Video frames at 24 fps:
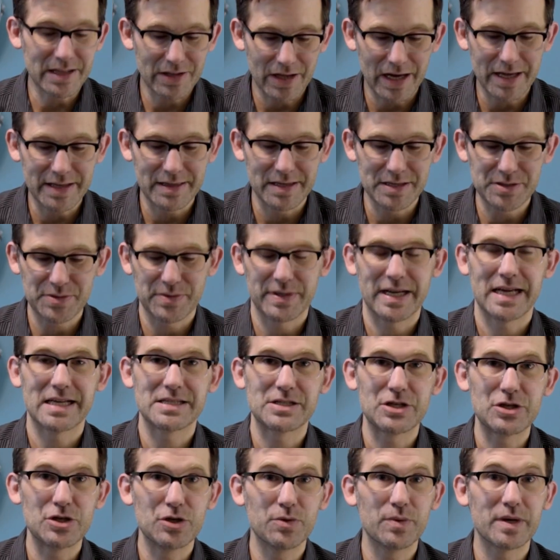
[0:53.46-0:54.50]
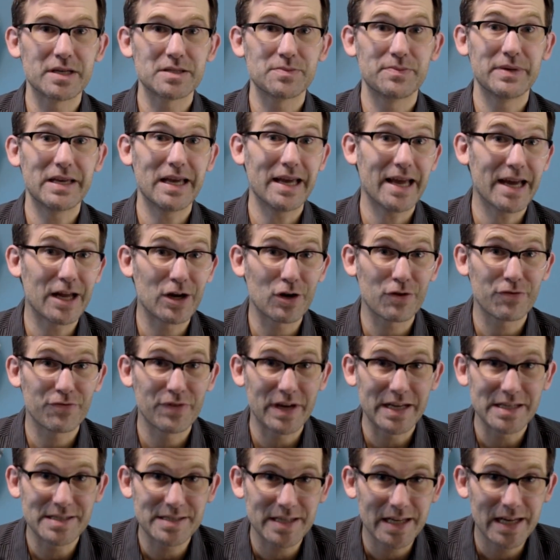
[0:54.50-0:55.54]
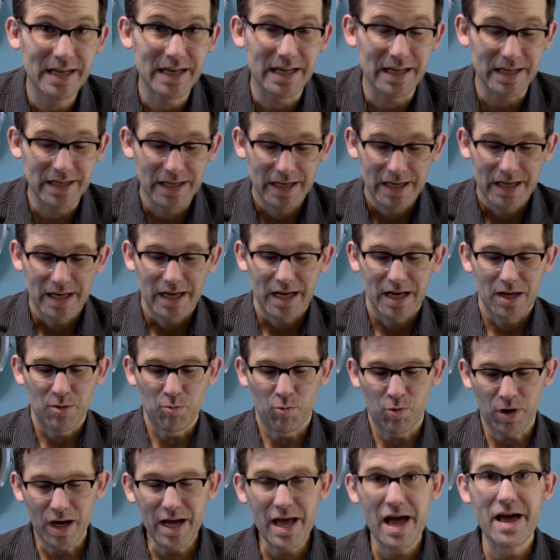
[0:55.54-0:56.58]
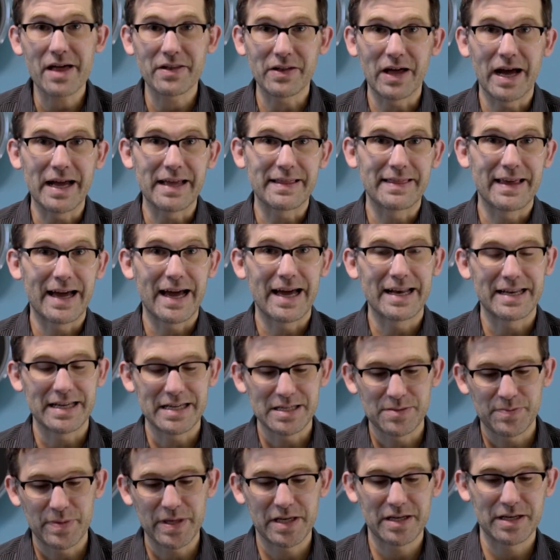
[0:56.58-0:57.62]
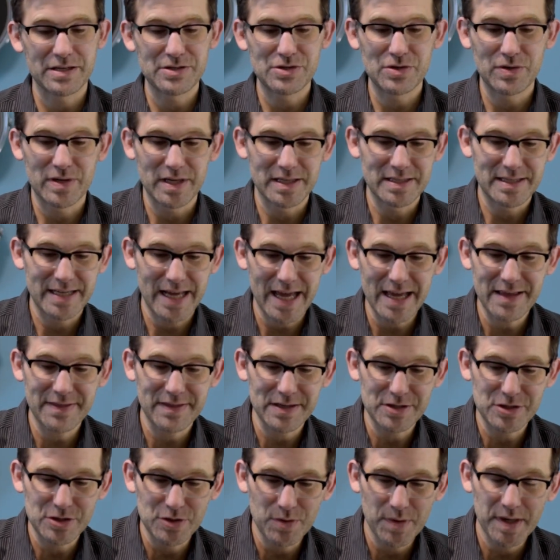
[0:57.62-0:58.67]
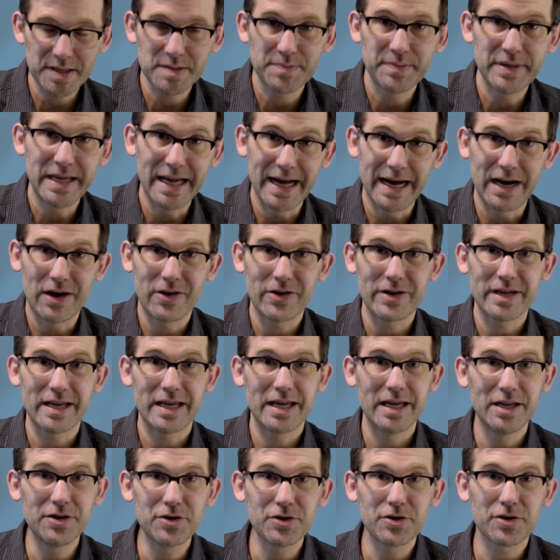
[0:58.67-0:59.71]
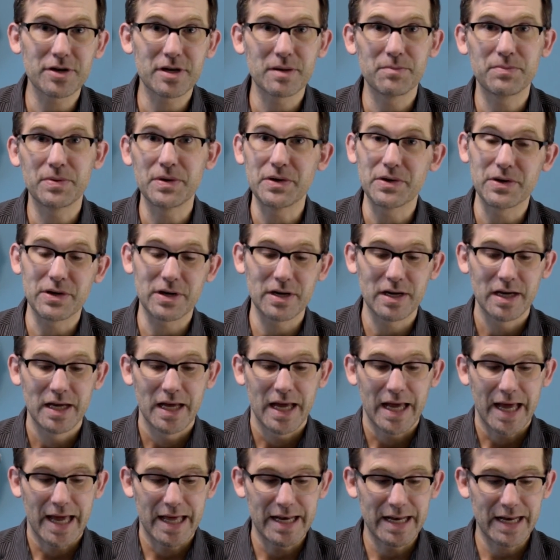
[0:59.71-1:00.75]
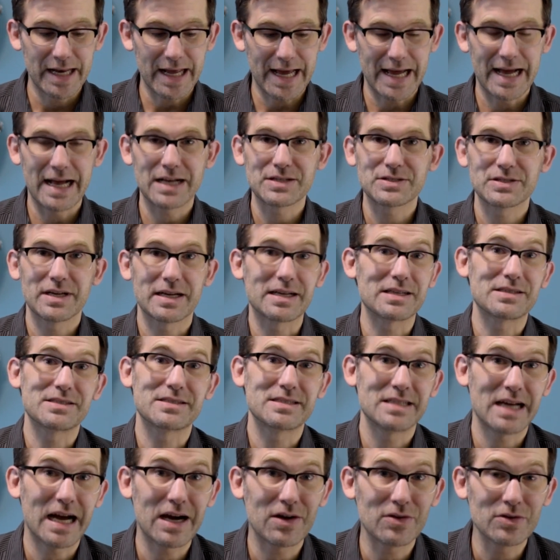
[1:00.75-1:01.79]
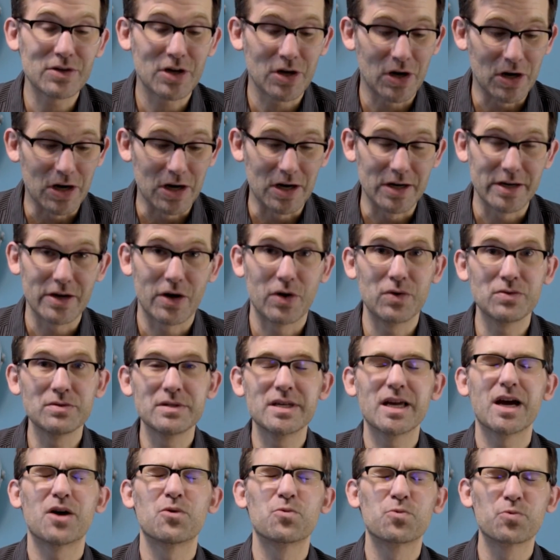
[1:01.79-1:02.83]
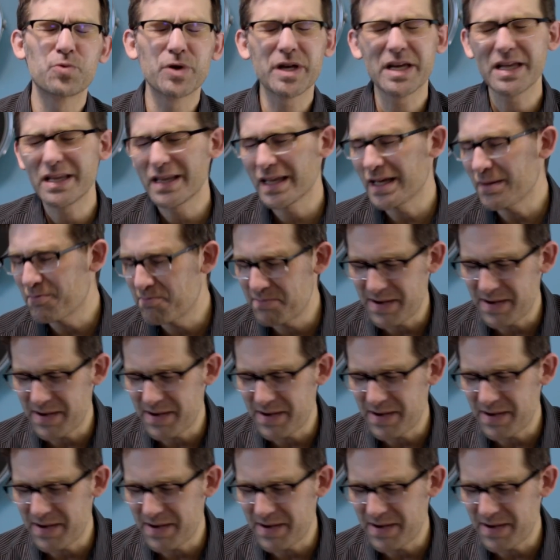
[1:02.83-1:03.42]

like this one, it has a USB interface in it. And why I like that is because you can take this USB out into your computer and it acts like a sound card, only a really